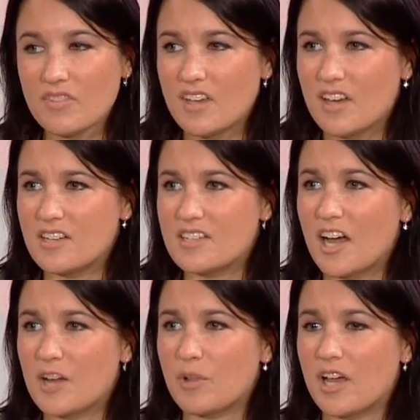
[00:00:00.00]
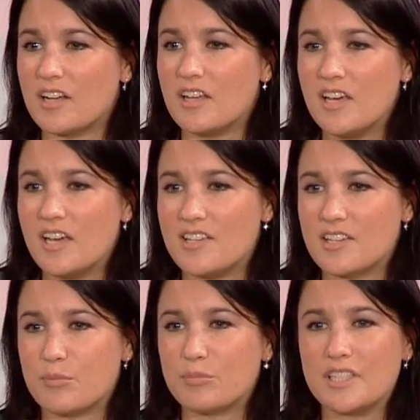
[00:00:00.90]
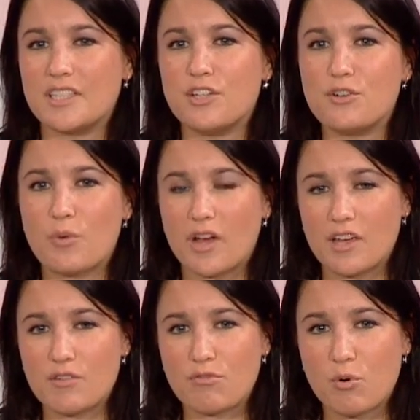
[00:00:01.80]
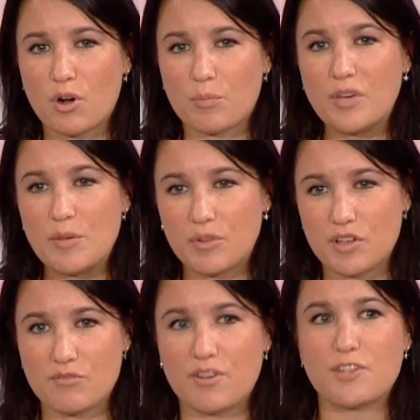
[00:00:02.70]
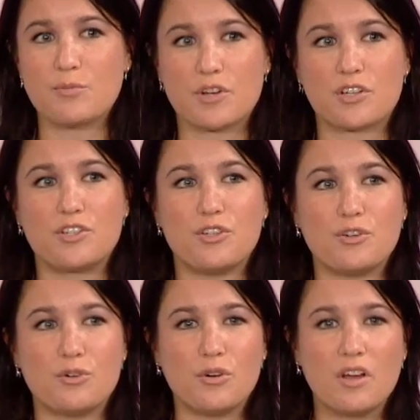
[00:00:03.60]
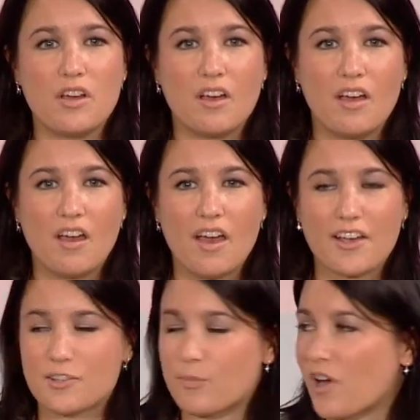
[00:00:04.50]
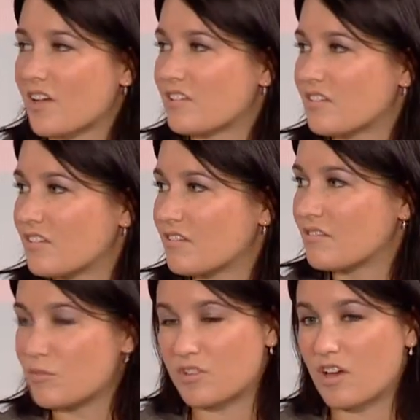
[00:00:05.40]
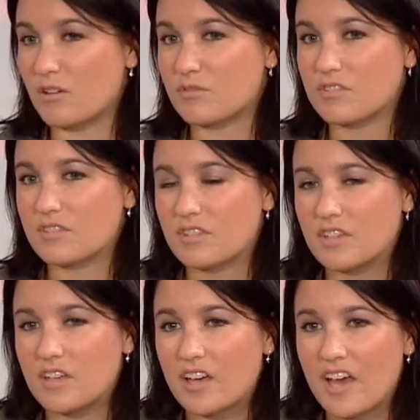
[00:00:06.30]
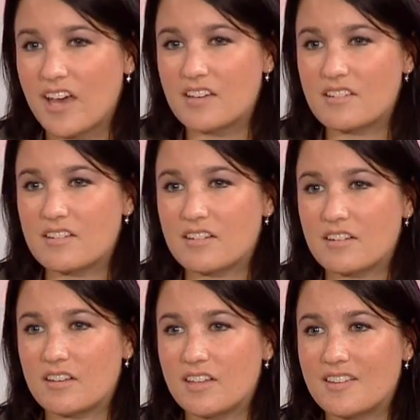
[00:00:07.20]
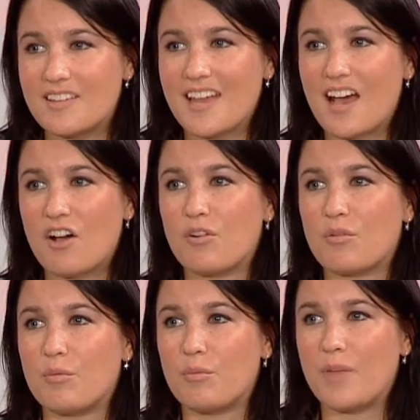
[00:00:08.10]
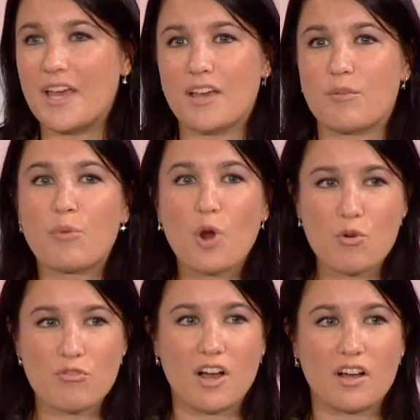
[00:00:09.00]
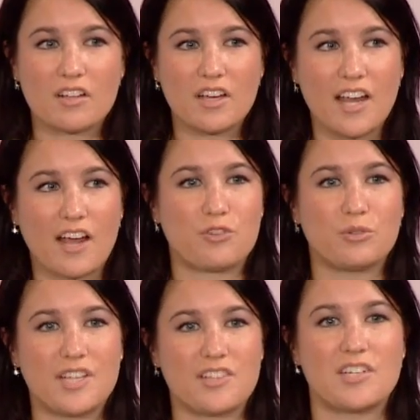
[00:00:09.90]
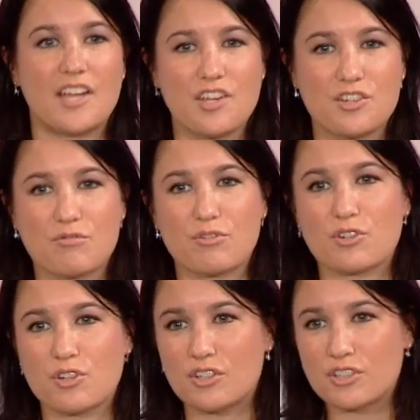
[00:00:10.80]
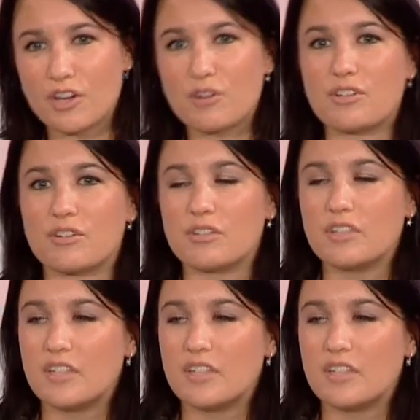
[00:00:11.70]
And Timeline is a completely new way for people on Facebook to express themselves. And it's now making profile an actual destination for us all to go to.